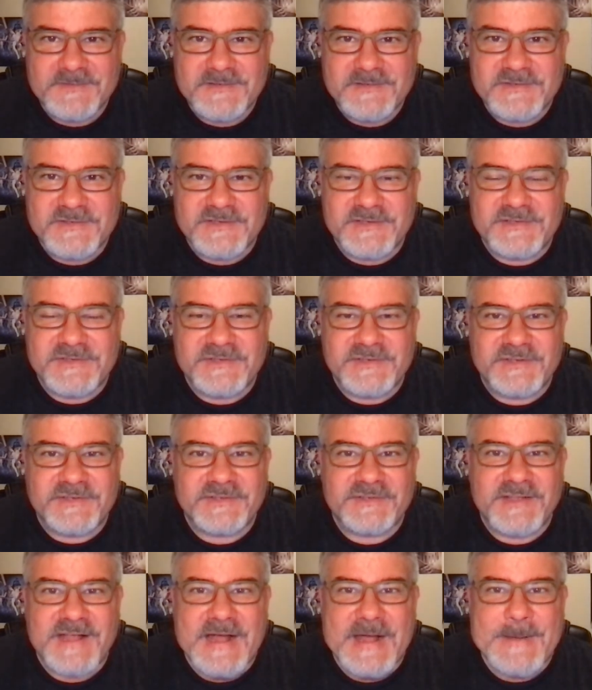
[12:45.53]
She's
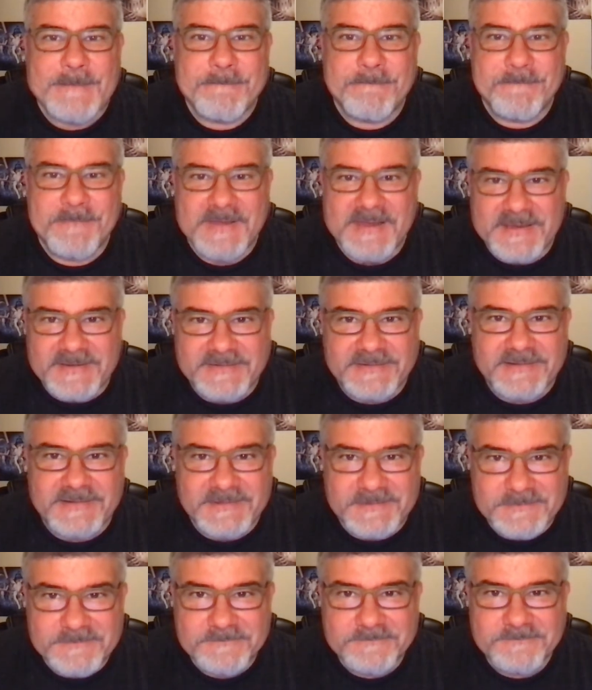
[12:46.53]
just
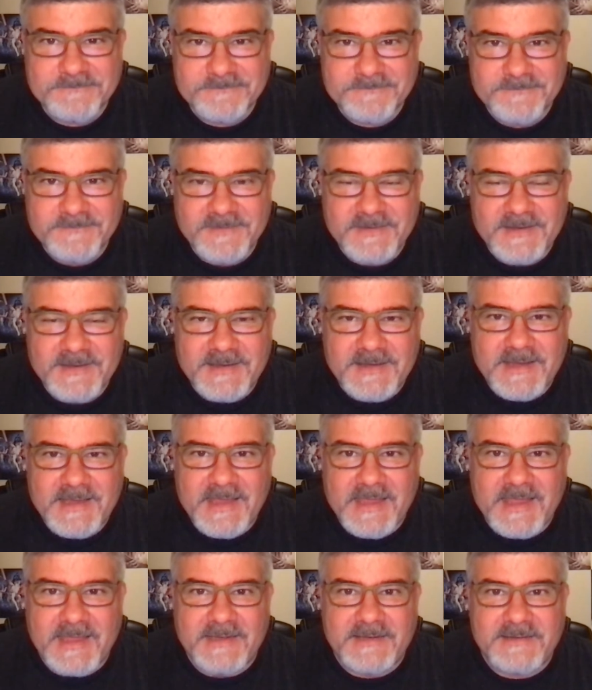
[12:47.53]
amazing,
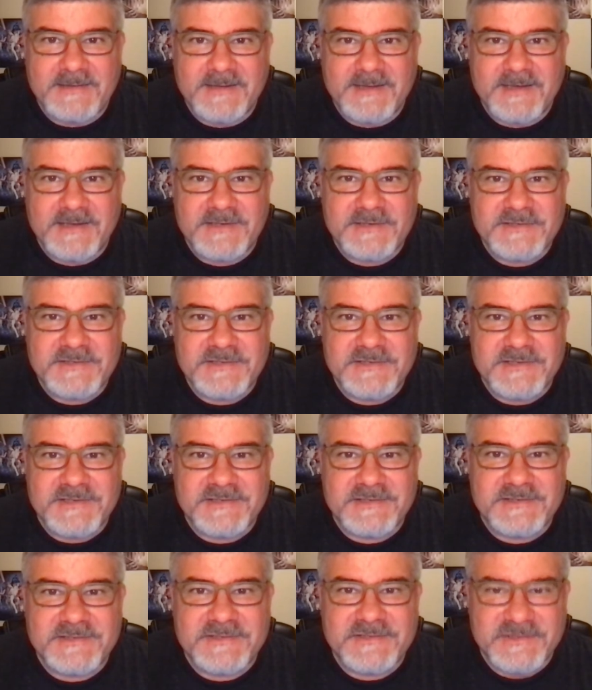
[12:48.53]
and uh,
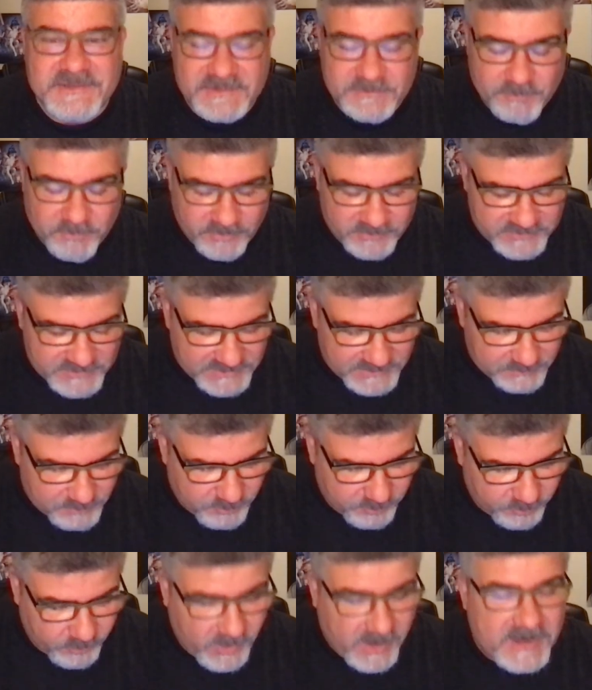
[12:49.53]
she she's she's
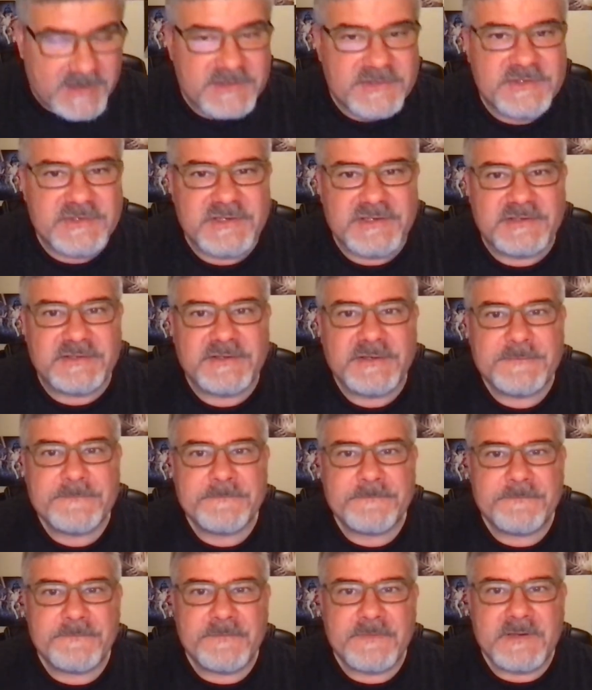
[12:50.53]
bright. She's
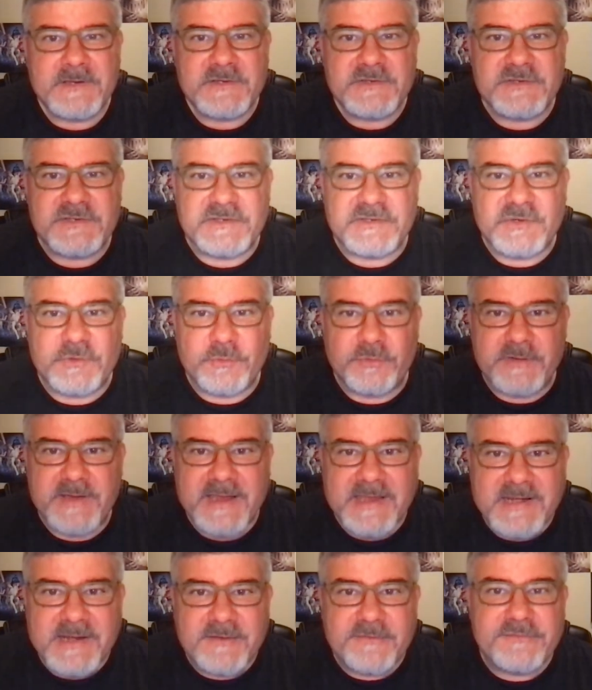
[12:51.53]
she's
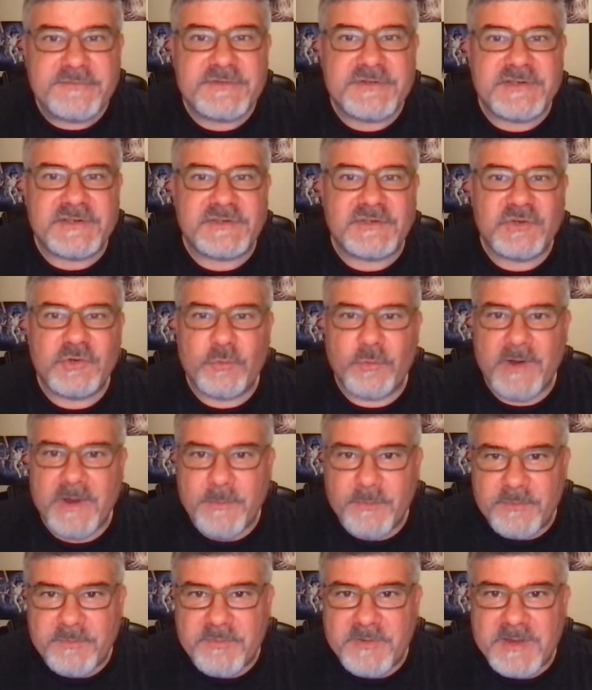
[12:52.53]
creative. She's
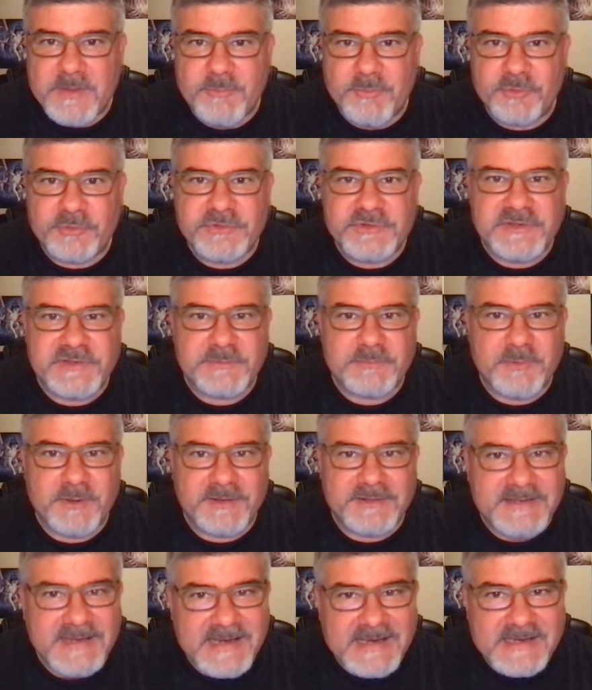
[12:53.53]
great with people. She's
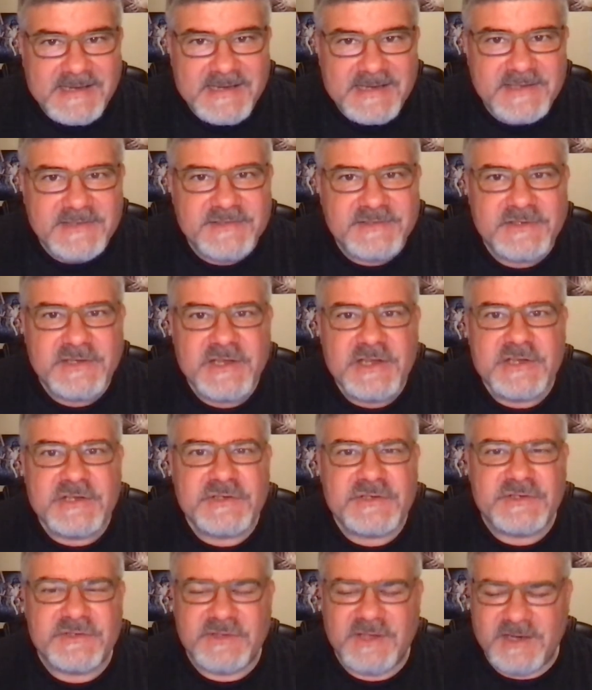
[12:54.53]
spontaneous.
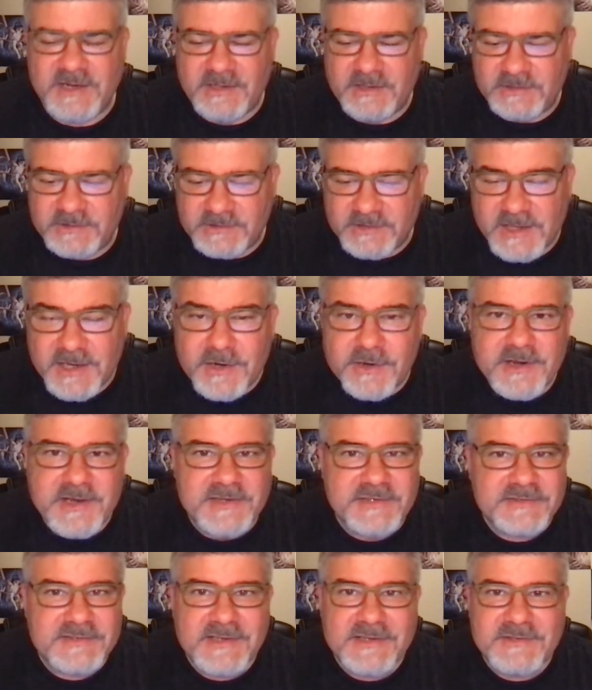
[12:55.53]
She's got a
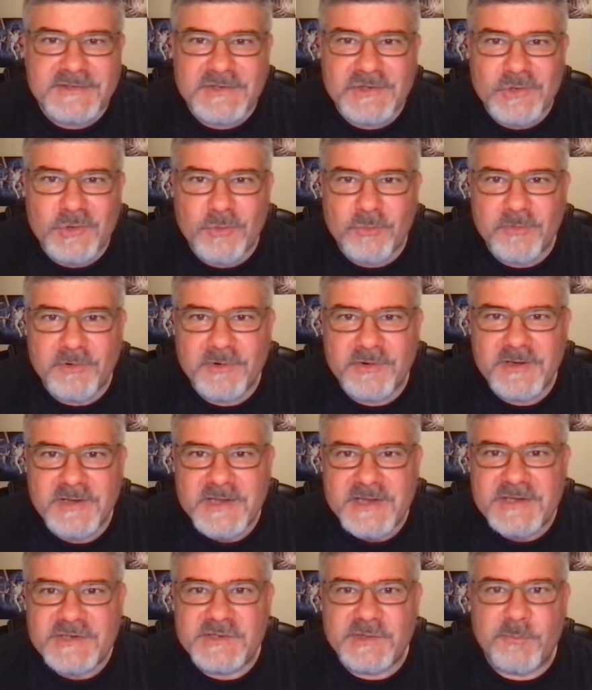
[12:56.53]
hilarious sense of humor.
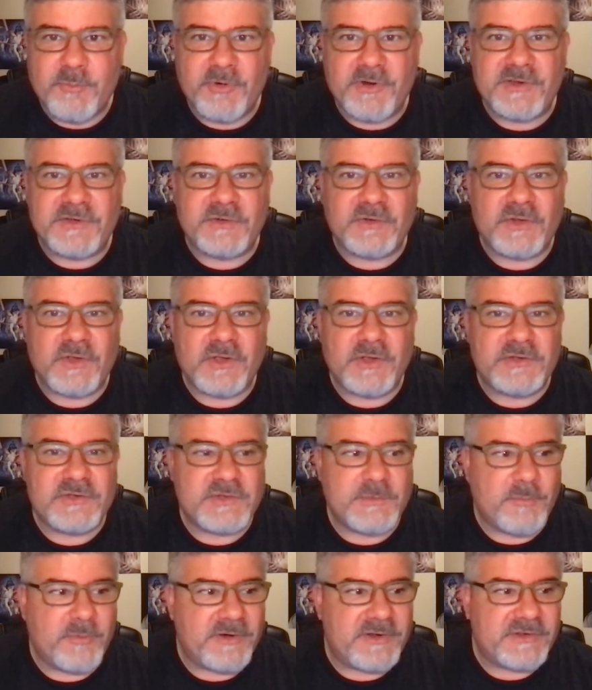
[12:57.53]
She brings
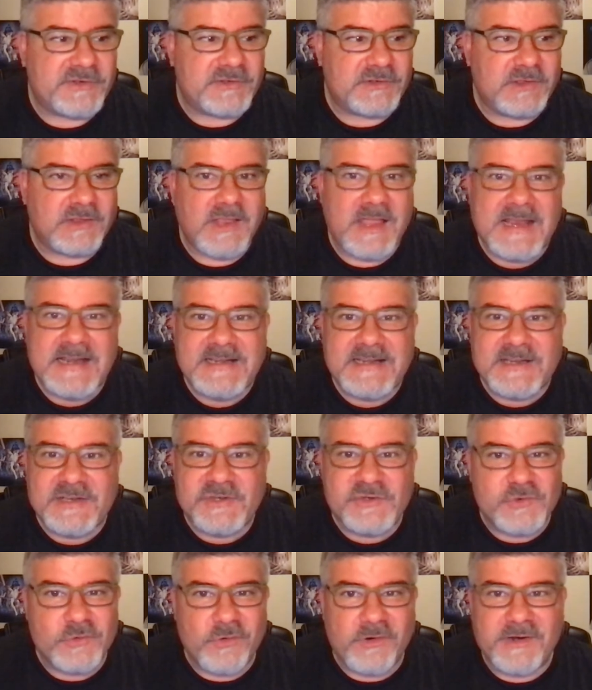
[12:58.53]
she brings light
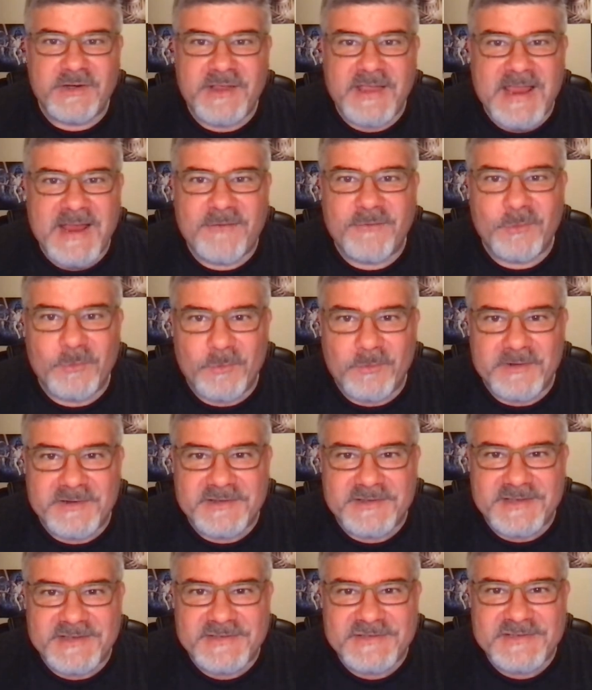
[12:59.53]
and joy to
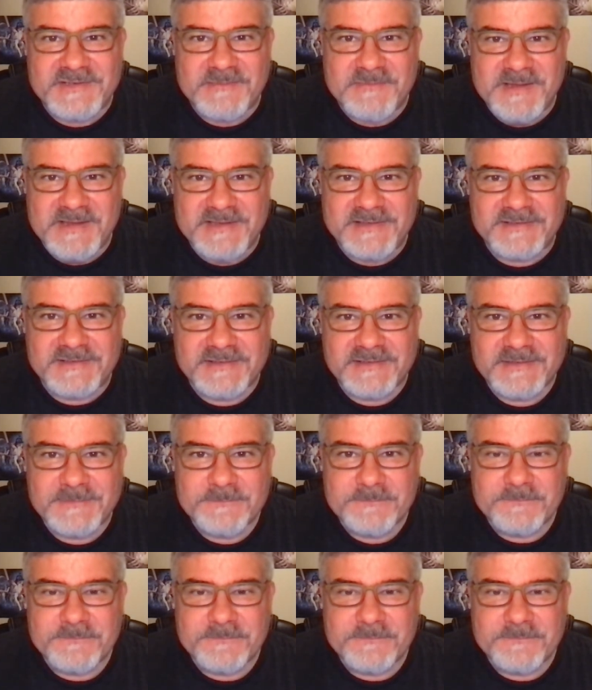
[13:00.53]
everyone that she meets.